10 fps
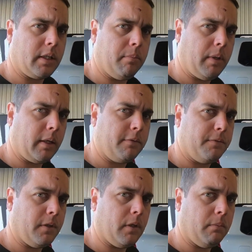come back
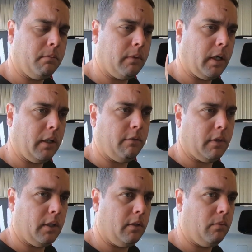from
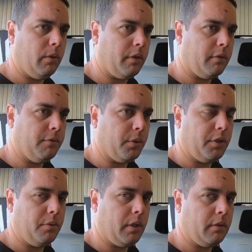AV with the
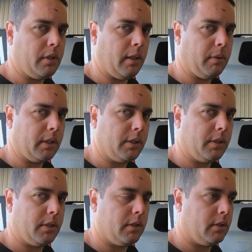4200
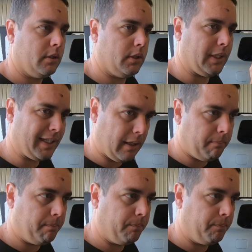JMACX
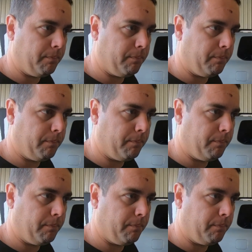setup.
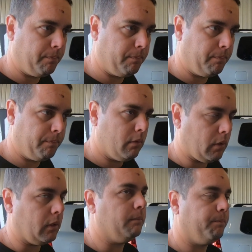
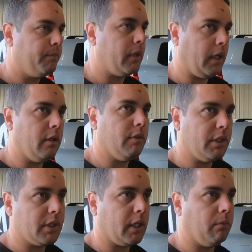Well, the
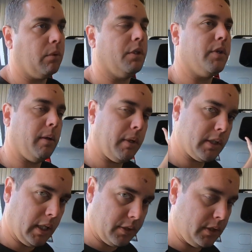AV setup with the
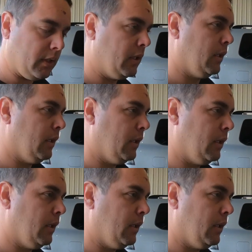JMACX housing.
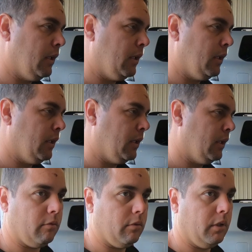
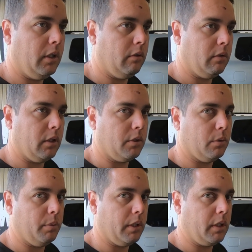Really
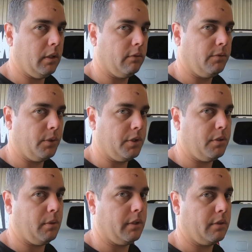cool bit of kit.
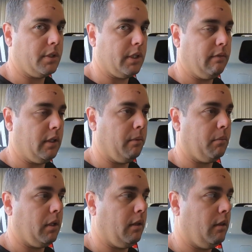4200
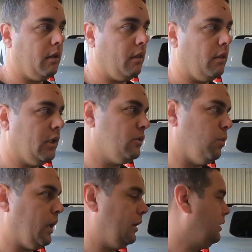GVM in this
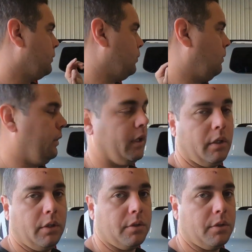one. What we're going to